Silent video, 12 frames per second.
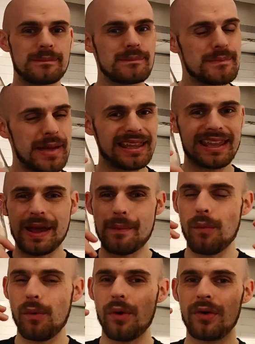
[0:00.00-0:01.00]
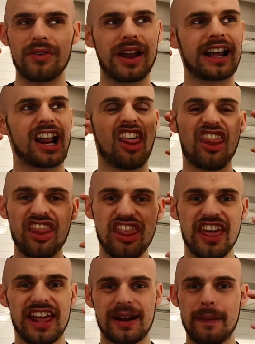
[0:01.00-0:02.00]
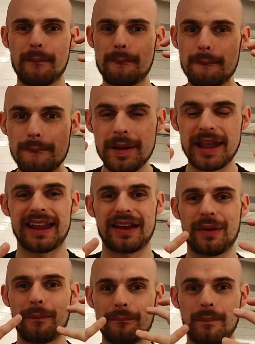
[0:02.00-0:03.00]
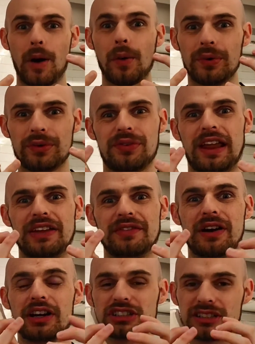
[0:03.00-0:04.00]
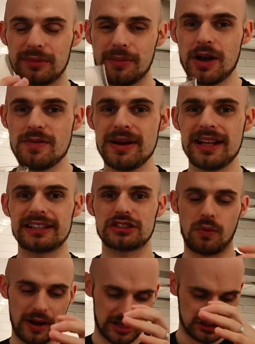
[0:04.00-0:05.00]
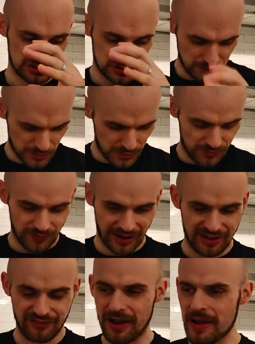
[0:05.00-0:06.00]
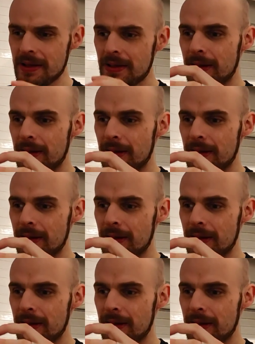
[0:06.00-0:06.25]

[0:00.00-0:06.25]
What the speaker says: make it more of like a thick, big, bold flavour, because at the moment it's quite a smooth flavour.